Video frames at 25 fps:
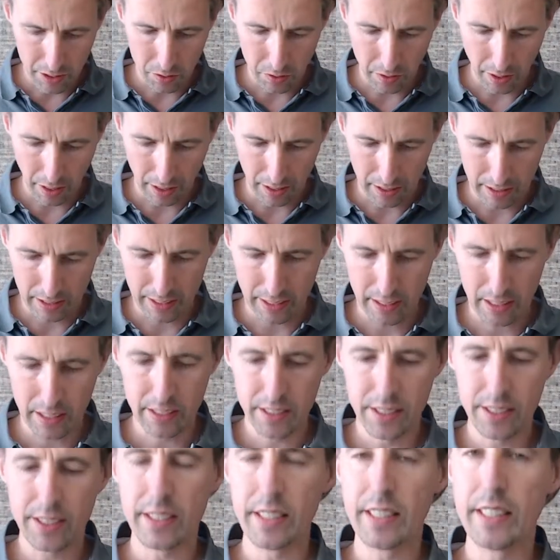can clearly
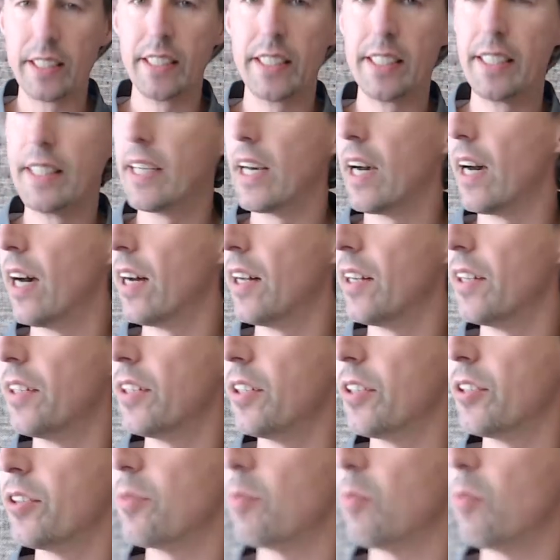see
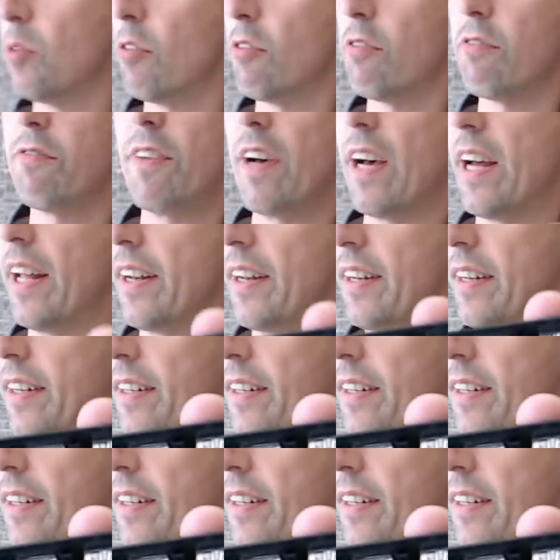the small fan